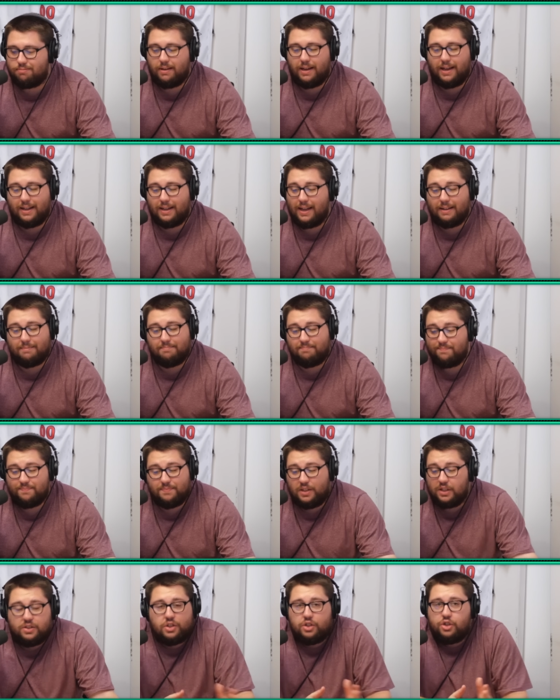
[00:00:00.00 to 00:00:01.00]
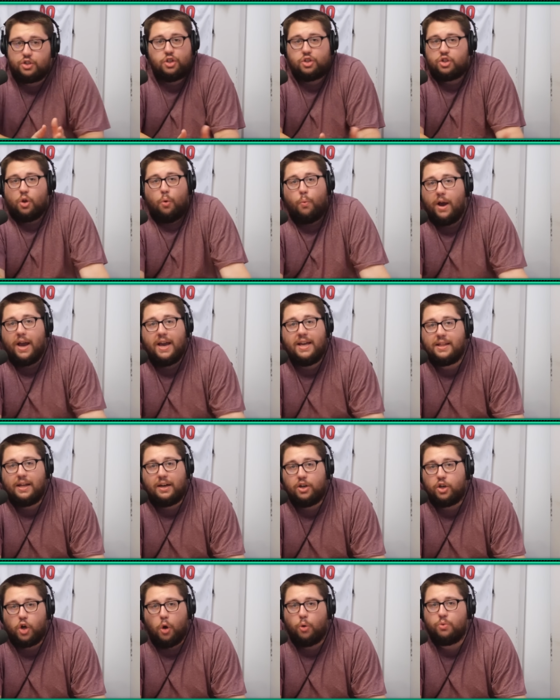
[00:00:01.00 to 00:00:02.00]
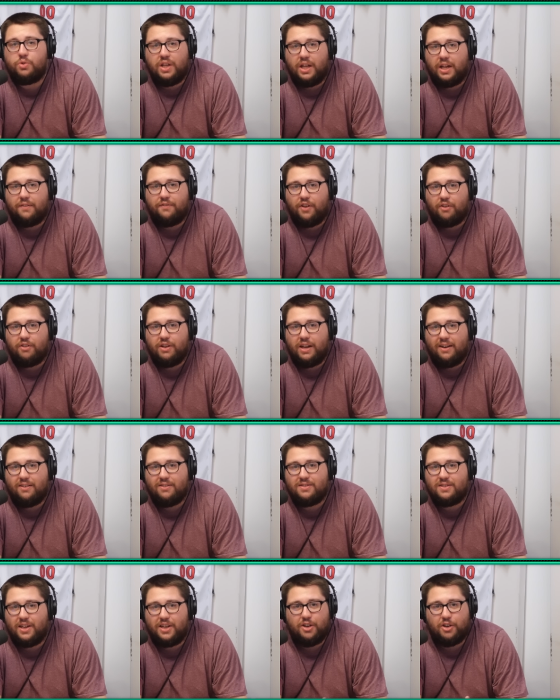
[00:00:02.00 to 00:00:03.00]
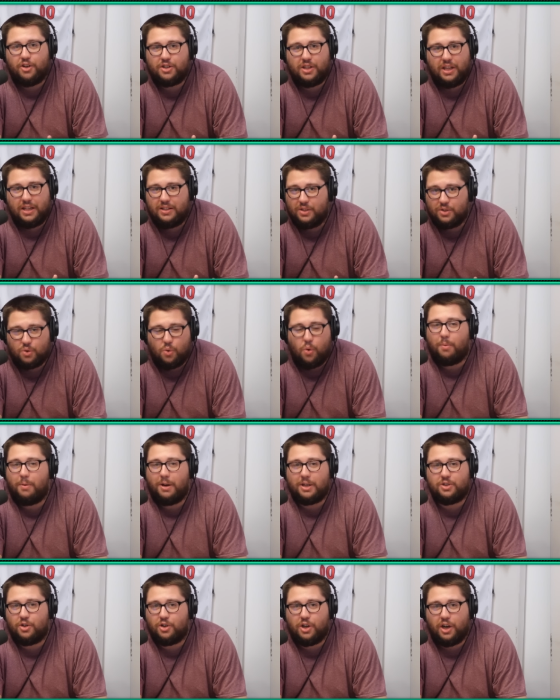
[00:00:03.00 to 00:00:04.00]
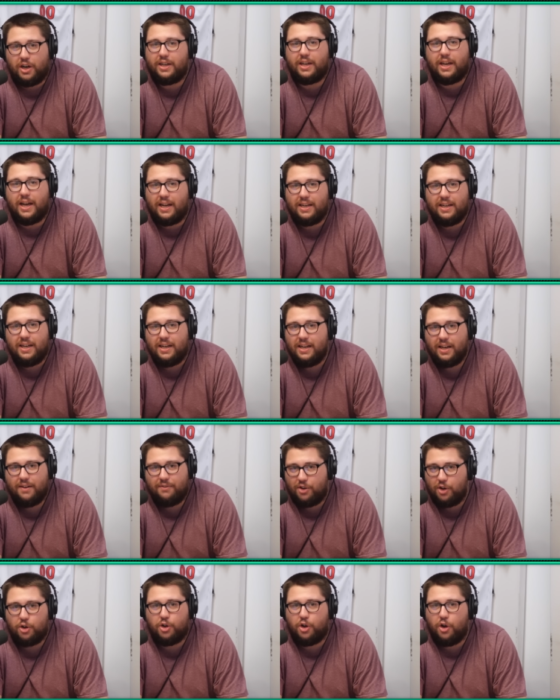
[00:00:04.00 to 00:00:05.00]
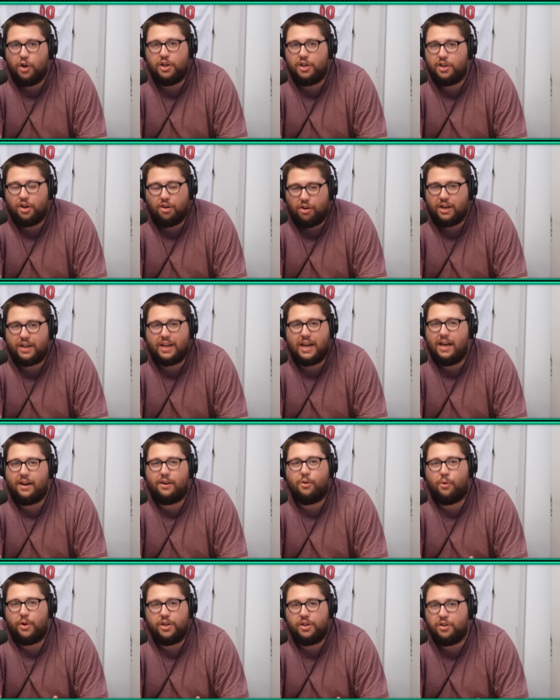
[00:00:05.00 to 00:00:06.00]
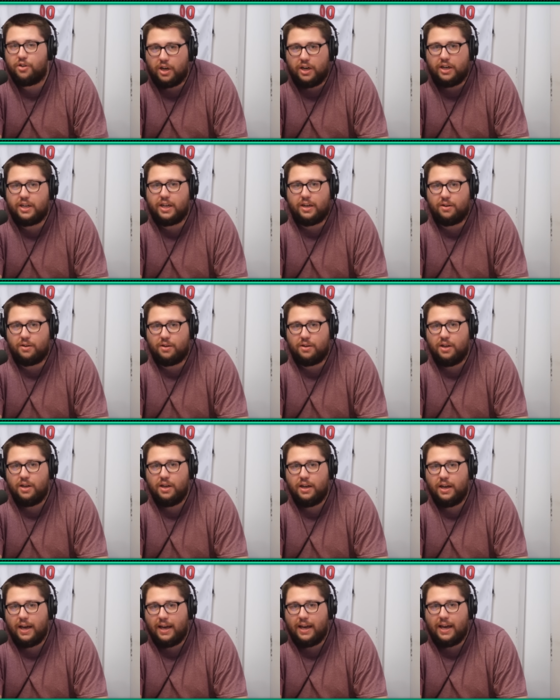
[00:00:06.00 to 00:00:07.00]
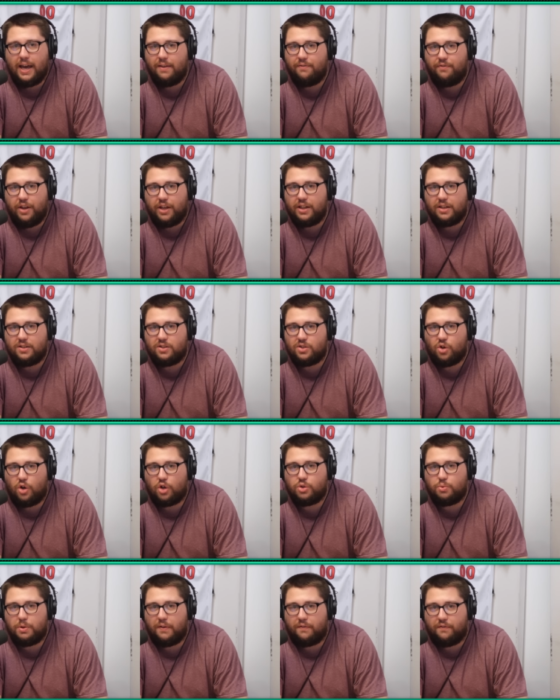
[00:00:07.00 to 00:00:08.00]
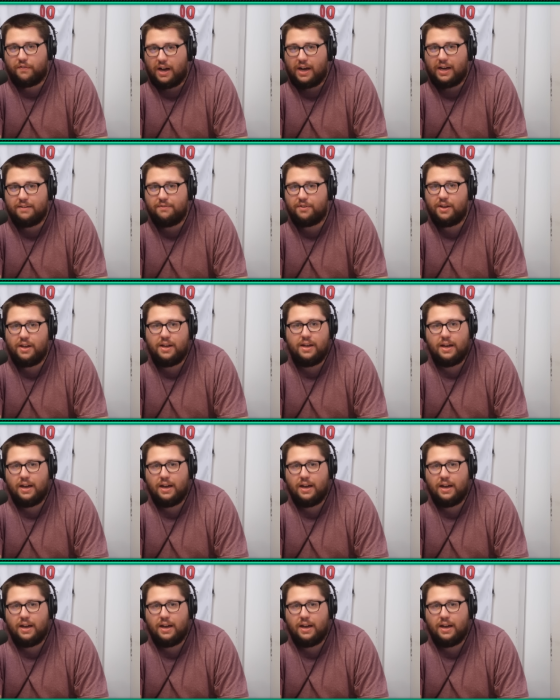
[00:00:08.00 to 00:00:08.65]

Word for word: it, it this is just the way that it goes in the NFL now that you're that these quarterbacks are going to get if you're good and you're in a category you're going to get a AAV that starts with a 5.